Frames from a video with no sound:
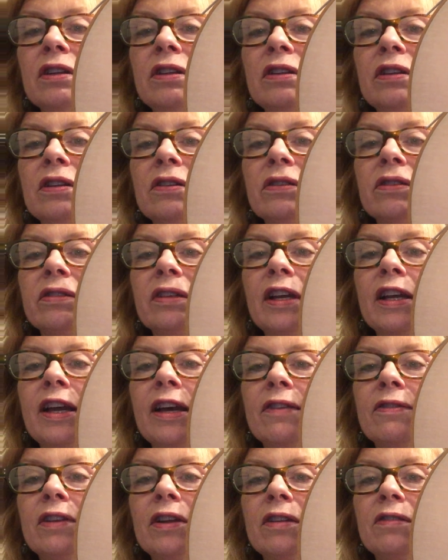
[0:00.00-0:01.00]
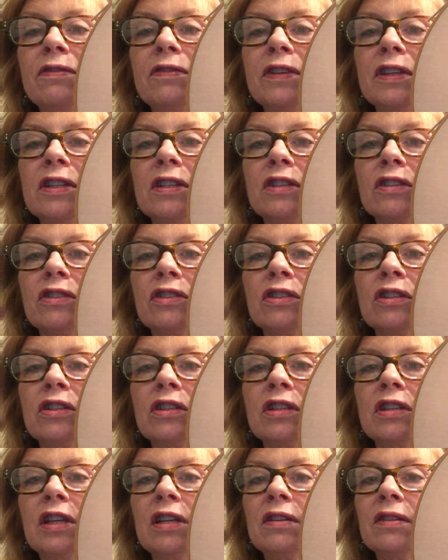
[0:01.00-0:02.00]
you notice I have not finished.
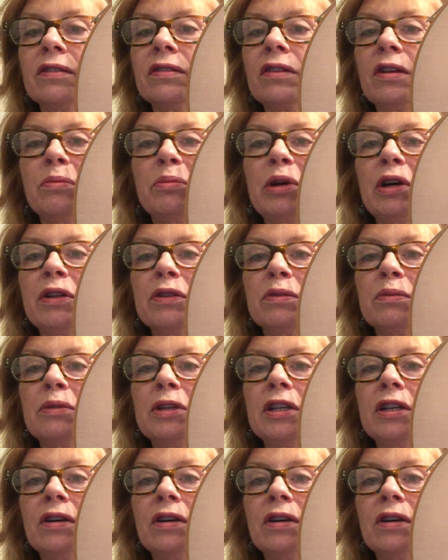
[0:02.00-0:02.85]
That does not bother me.